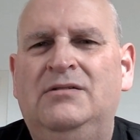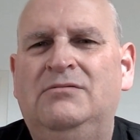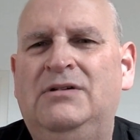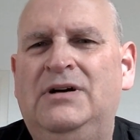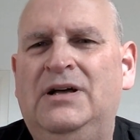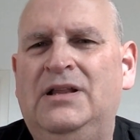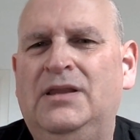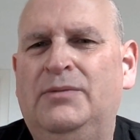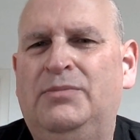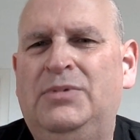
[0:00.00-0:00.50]

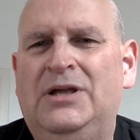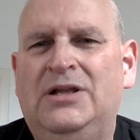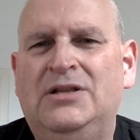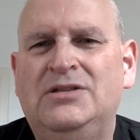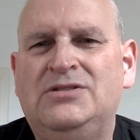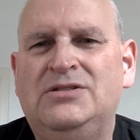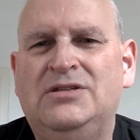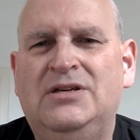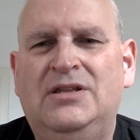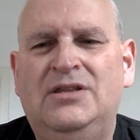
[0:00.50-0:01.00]
Well, the
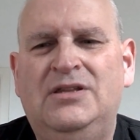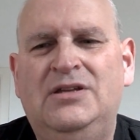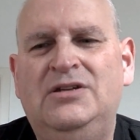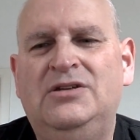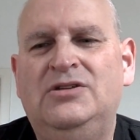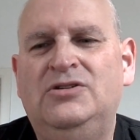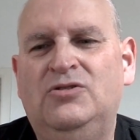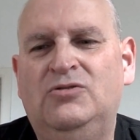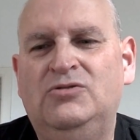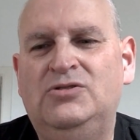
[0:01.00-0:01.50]
plants are, there
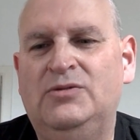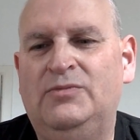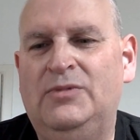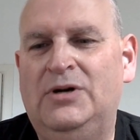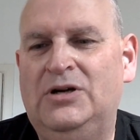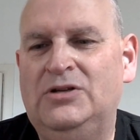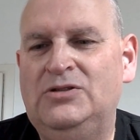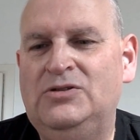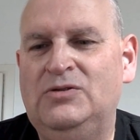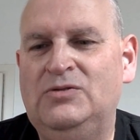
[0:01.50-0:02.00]
are no
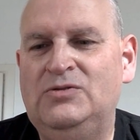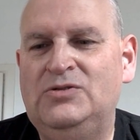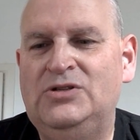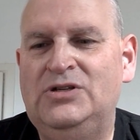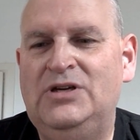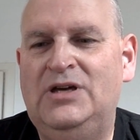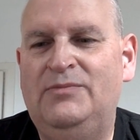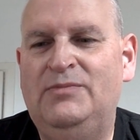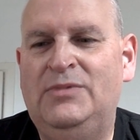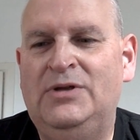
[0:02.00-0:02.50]
tomatoes
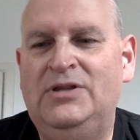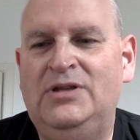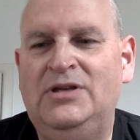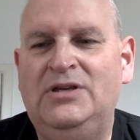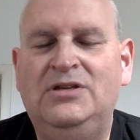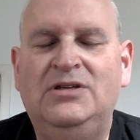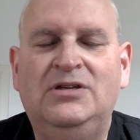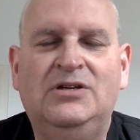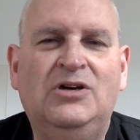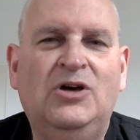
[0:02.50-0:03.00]
yet, but there
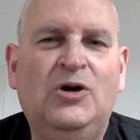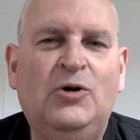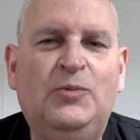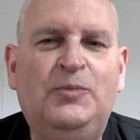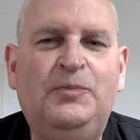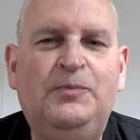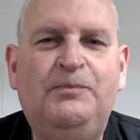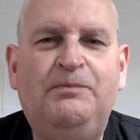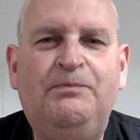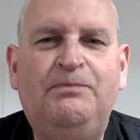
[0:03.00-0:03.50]
you go.